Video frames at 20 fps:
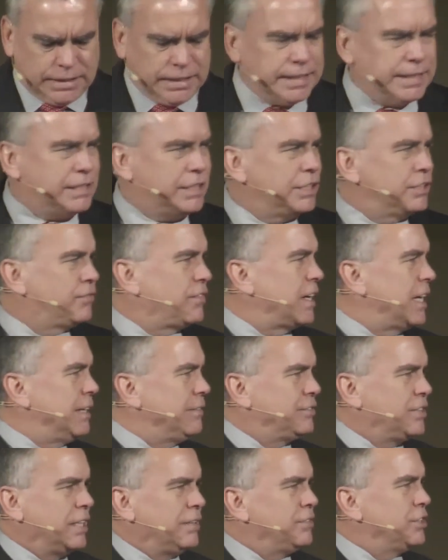Galatians
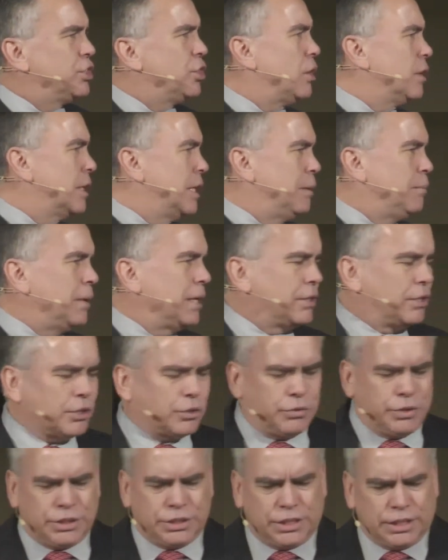5 7, talking about the
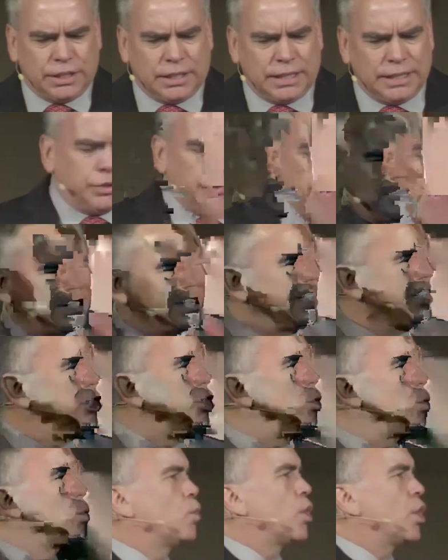Christian life, he said,
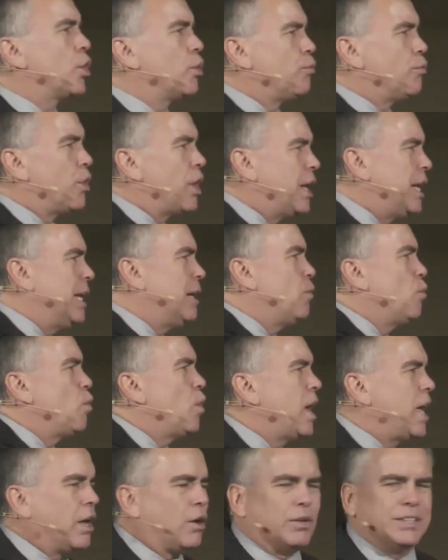You were running
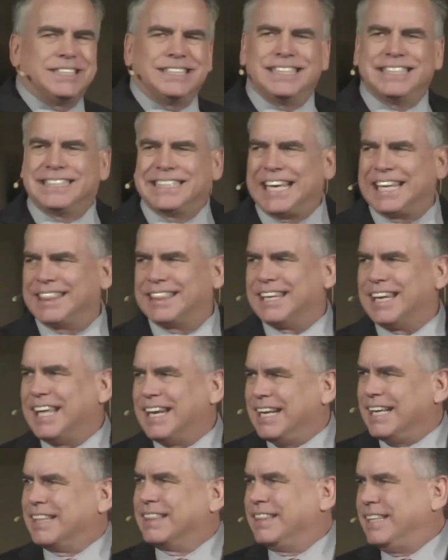well. It's this
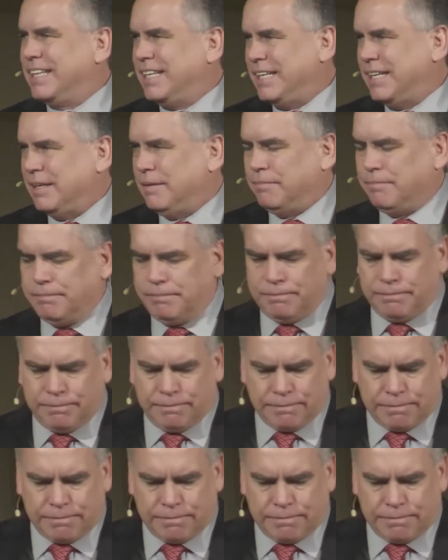athletic theme.